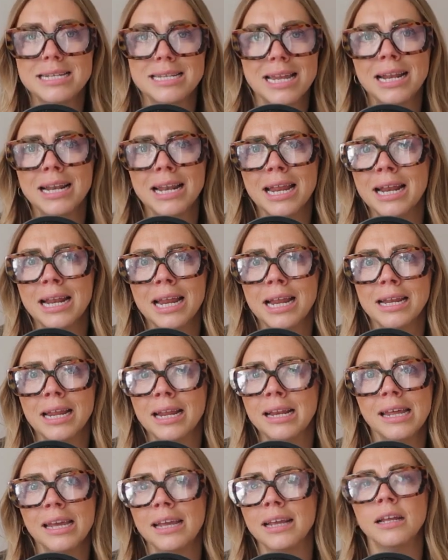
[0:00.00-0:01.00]
Ding, ding, ding,
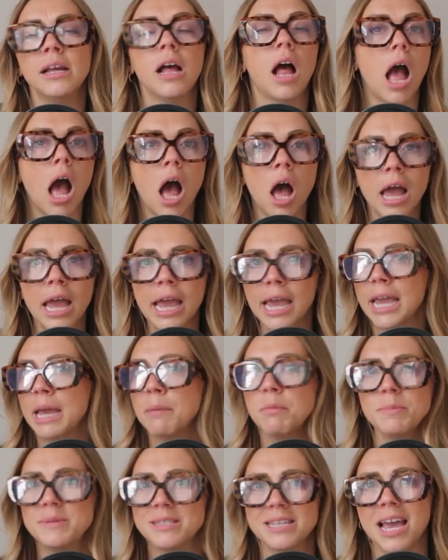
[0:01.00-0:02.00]
ding, ding. I
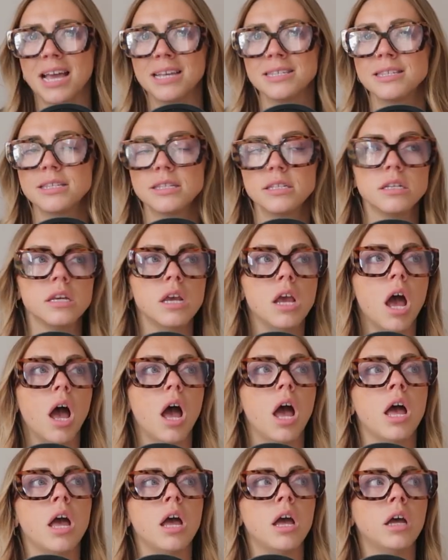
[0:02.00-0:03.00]
am obsessed.
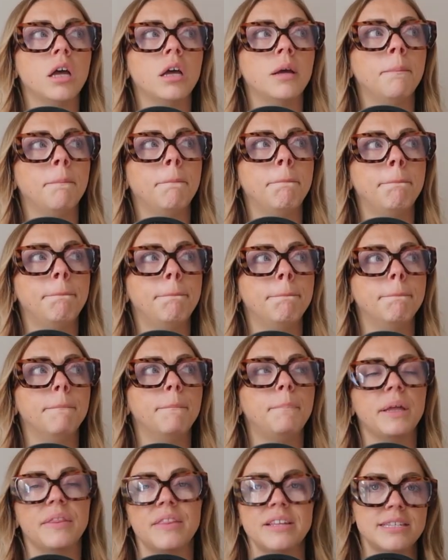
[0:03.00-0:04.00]

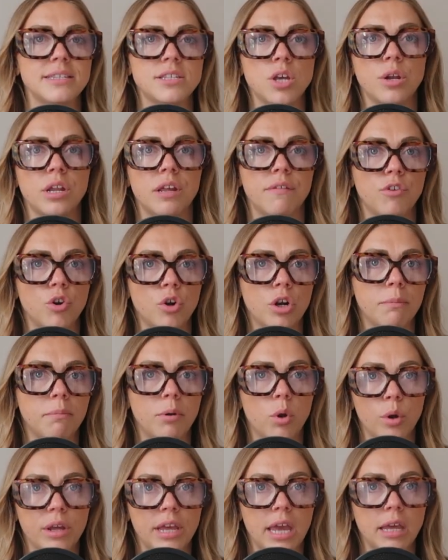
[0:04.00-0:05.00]
But this is only if you're an
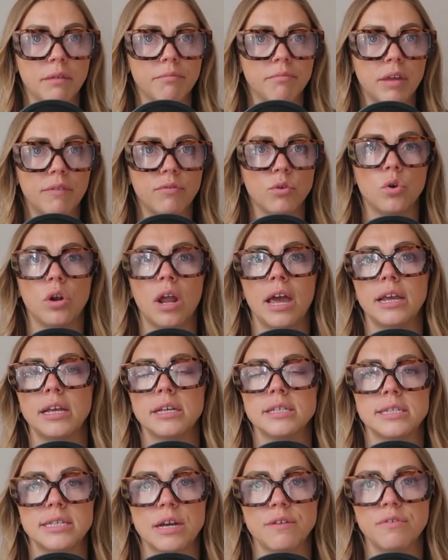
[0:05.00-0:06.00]
employee. If you're
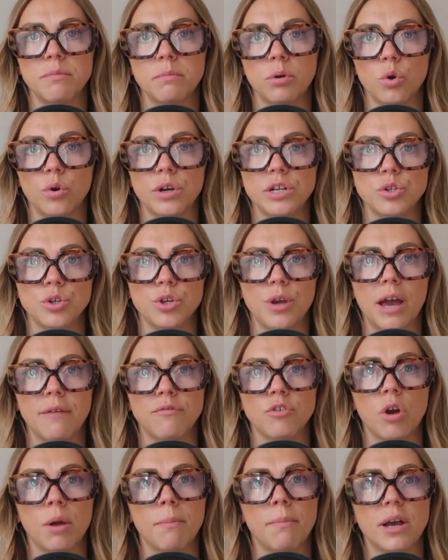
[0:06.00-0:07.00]
like self-employed or you
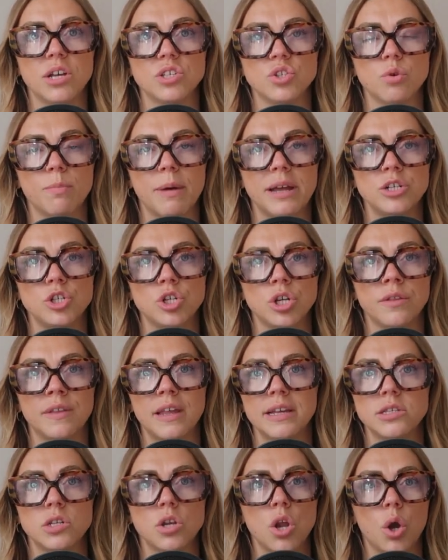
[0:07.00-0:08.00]
have your own personal pension,
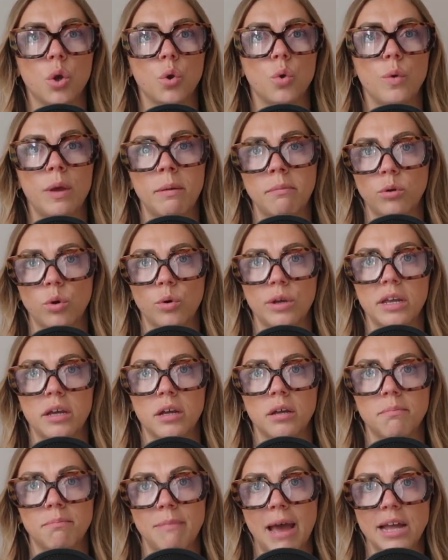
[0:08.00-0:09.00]
there's no
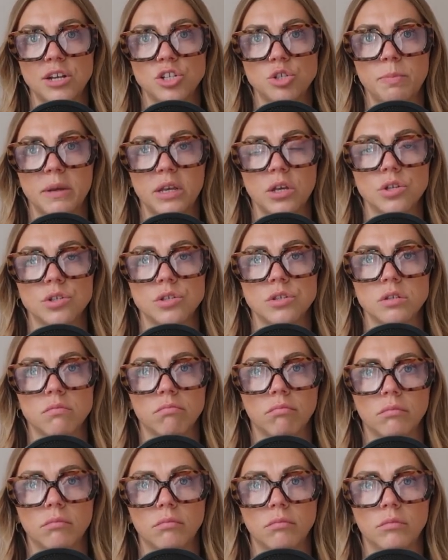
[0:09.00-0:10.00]
employer match because
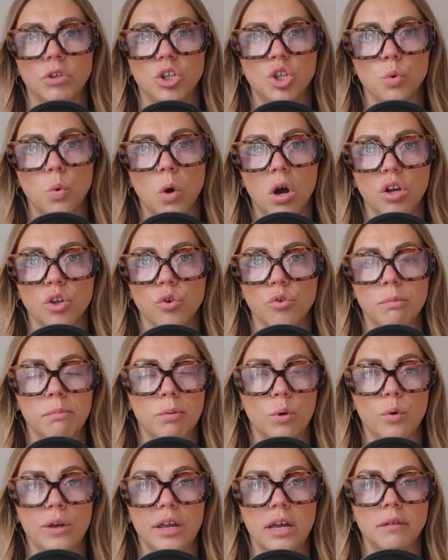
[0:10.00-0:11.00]
you are your
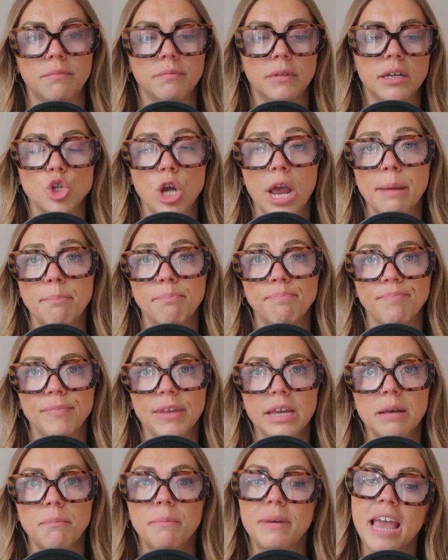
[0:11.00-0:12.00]
employer. Shame.
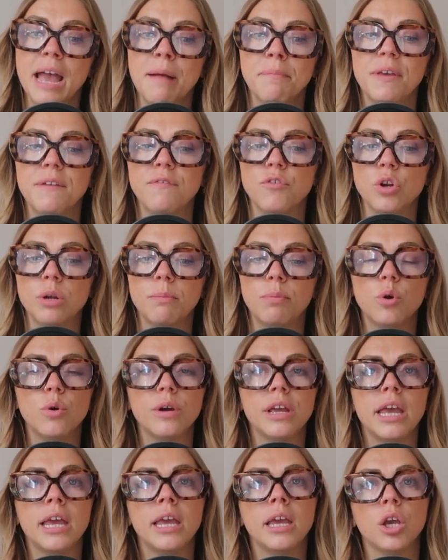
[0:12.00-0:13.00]
But yeah, if you're an
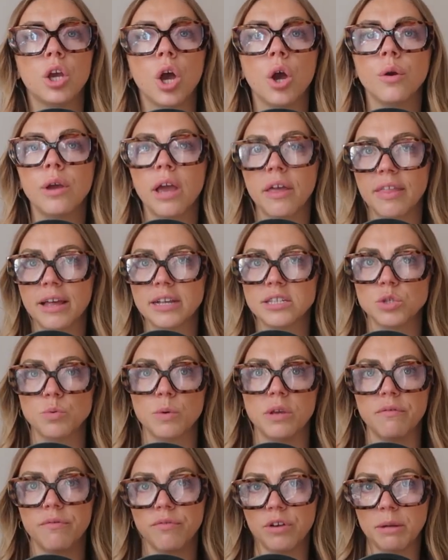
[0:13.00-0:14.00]
employee, go get that
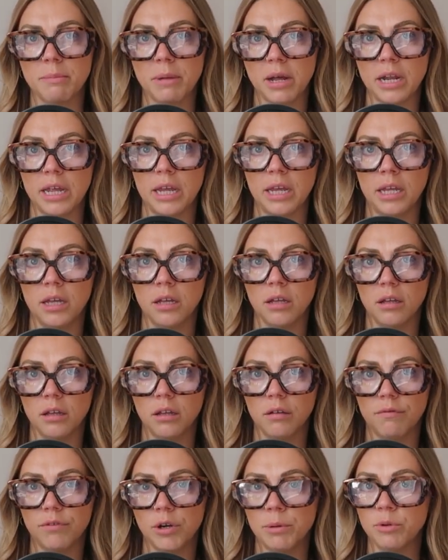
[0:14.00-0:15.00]
sweet free money
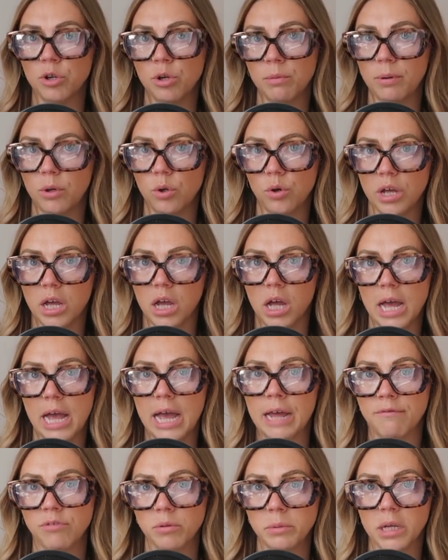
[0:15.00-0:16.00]
from your employer
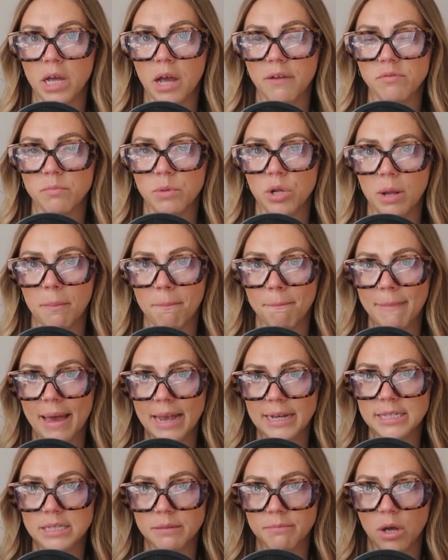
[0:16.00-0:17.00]
and from the government and
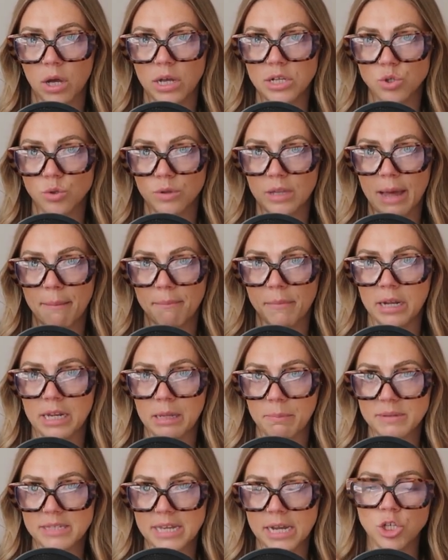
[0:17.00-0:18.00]
maximise on that money
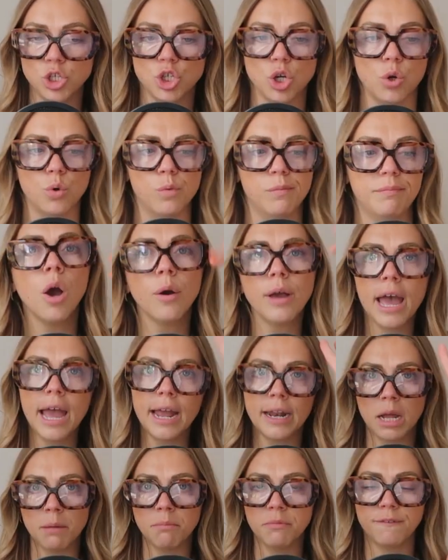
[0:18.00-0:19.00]
potential.
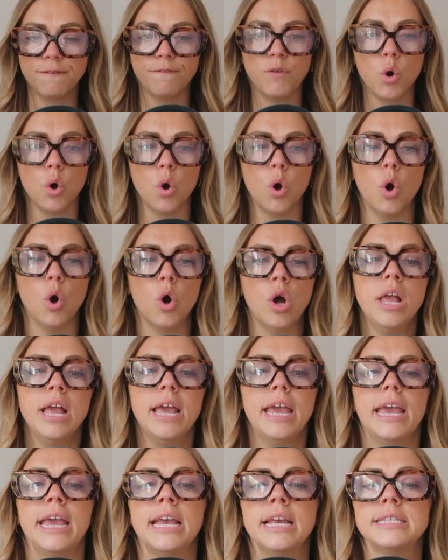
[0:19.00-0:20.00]
Okay, number 4
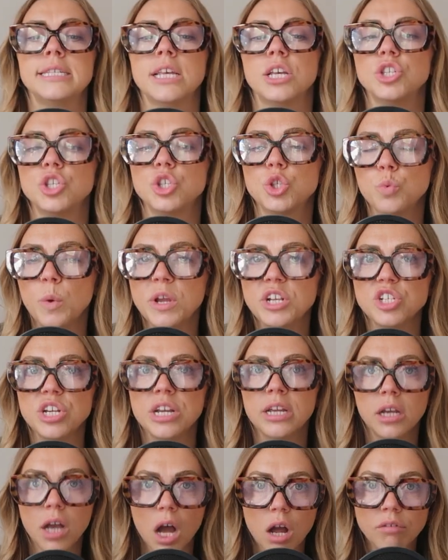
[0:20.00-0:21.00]
is
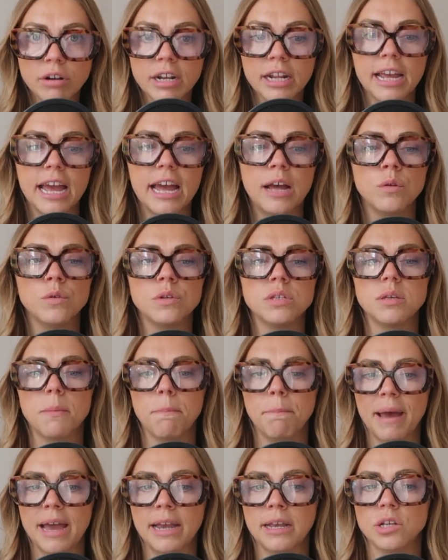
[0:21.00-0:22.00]
switching current accounts,
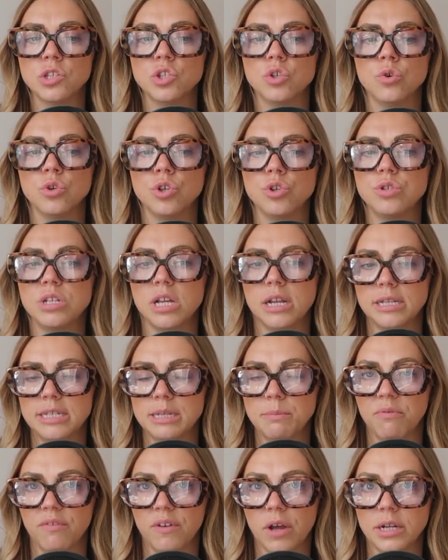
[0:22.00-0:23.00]
banks or
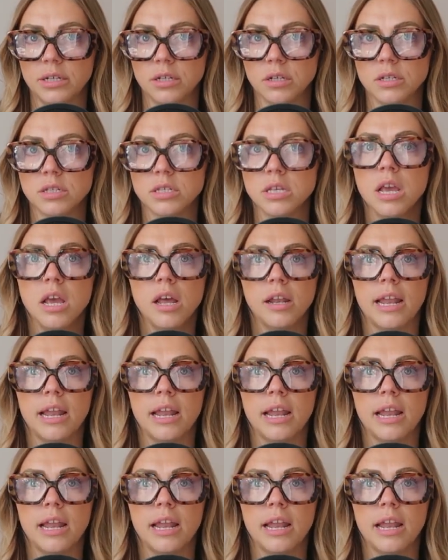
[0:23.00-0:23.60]
utility providers.